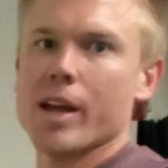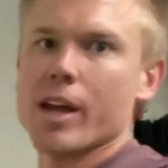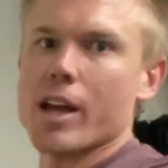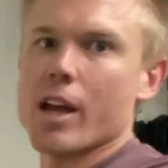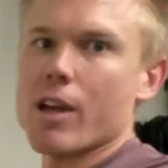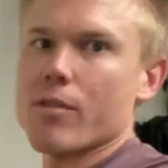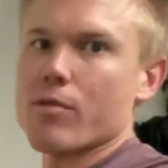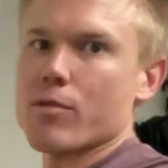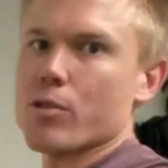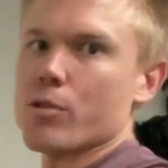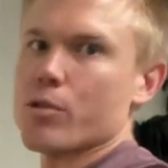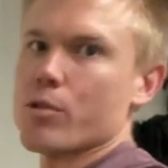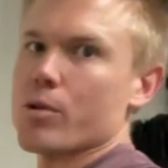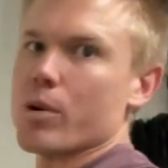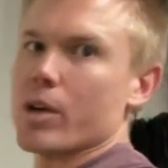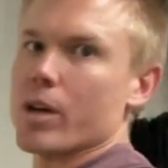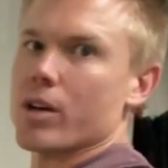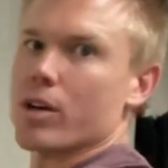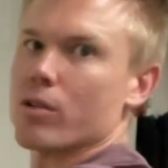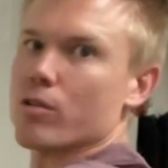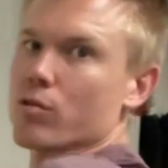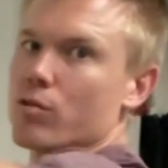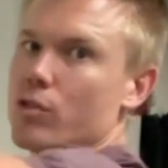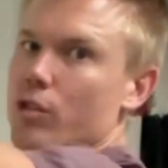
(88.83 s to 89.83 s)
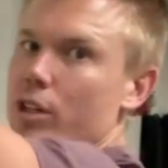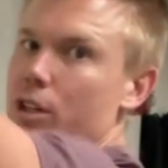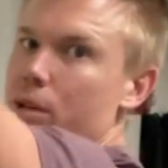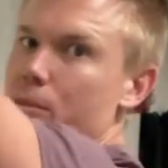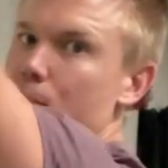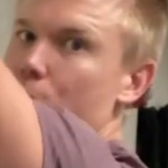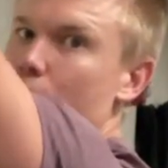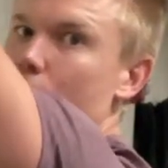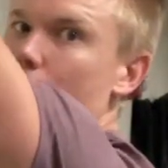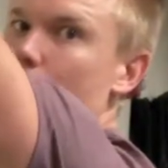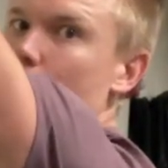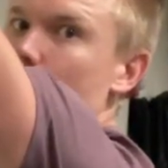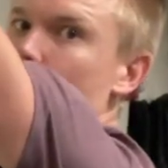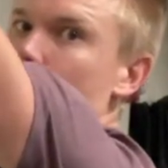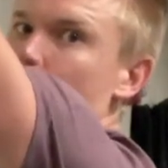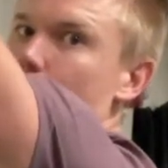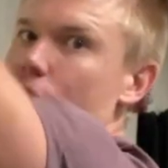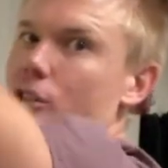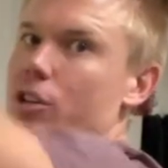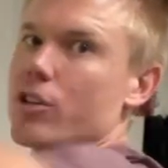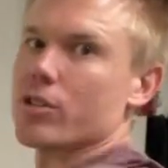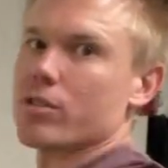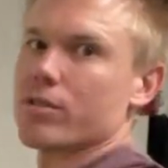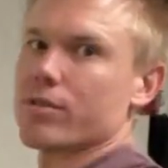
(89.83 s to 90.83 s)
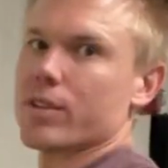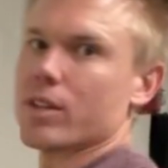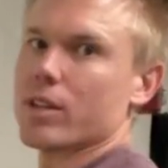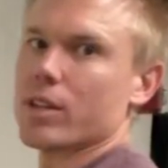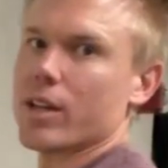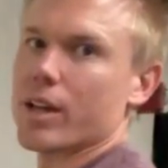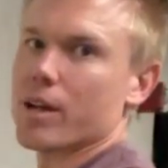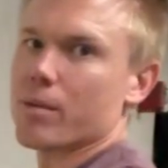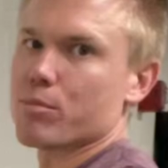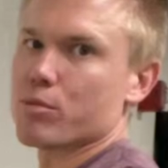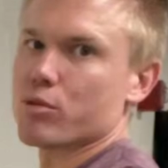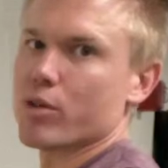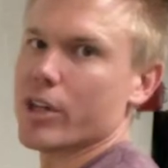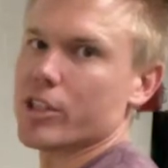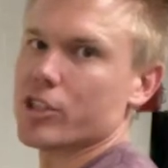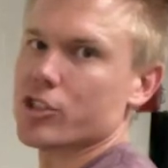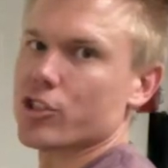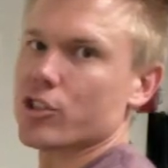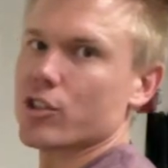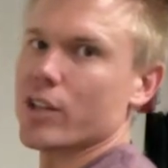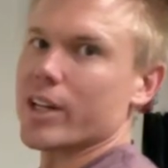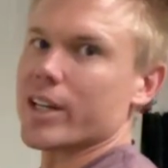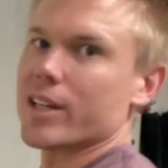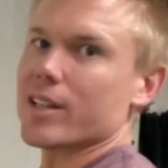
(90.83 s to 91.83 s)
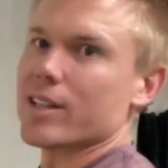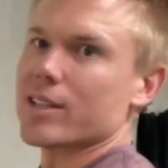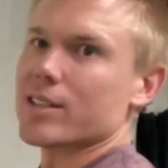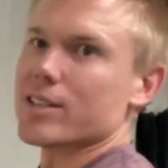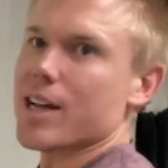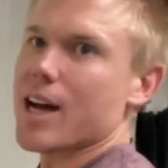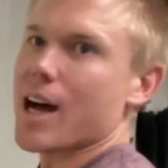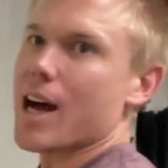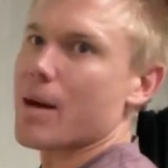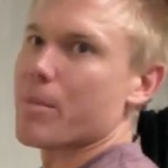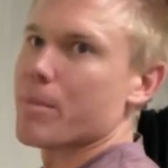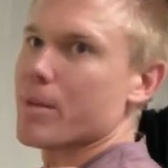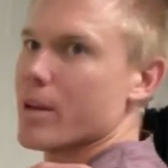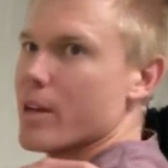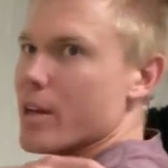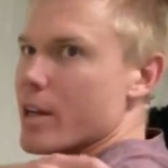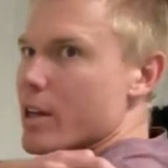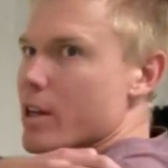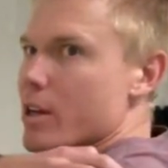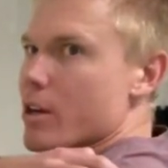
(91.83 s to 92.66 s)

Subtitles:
If you really push and you start to feel a lot of pressure, like in the top